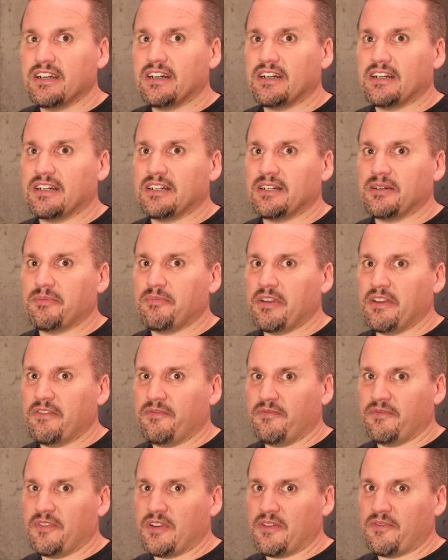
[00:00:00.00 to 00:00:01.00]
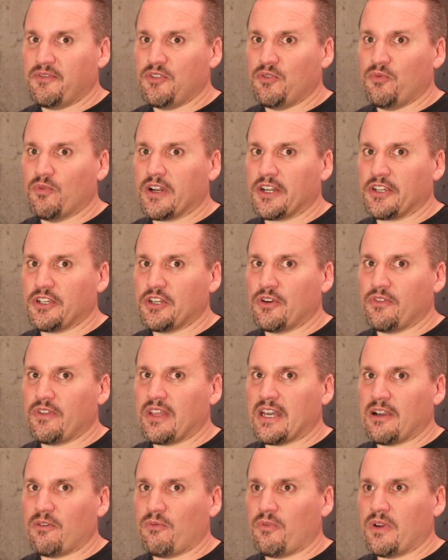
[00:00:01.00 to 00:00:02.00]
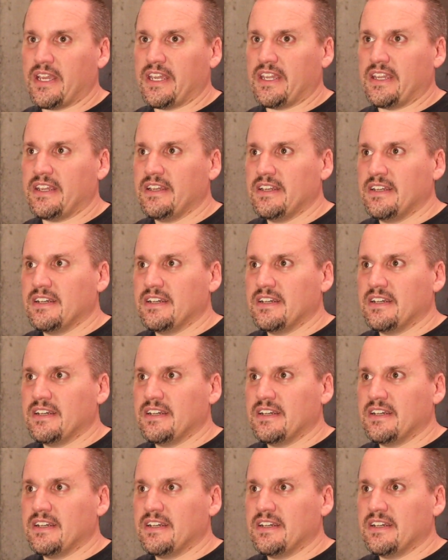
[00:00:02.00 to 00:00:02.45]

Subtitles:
if you want to go that way.